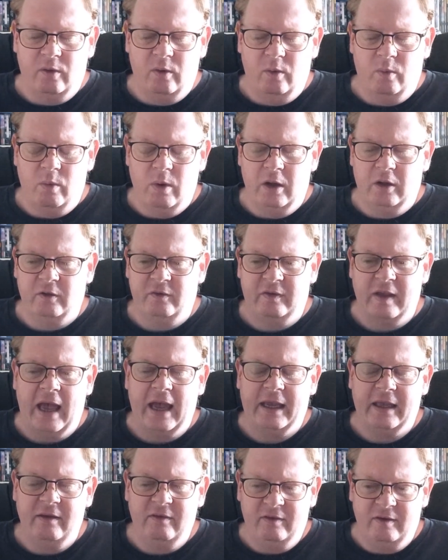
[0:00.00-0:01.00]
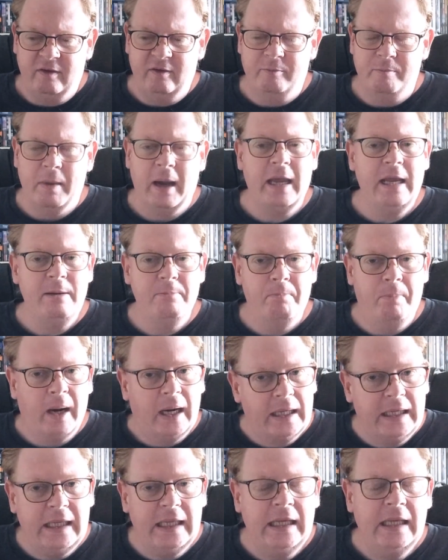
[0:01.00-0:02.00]
while Zach is his main
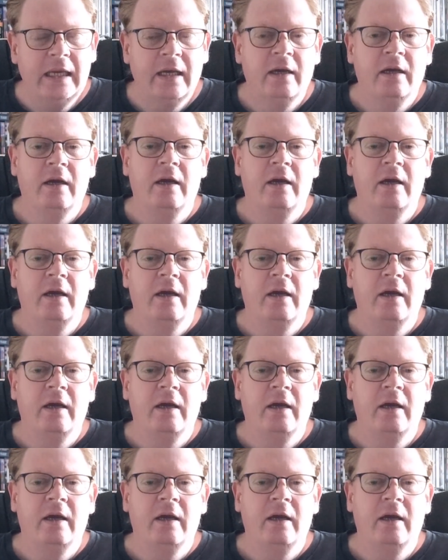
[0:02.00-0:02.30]
buddy,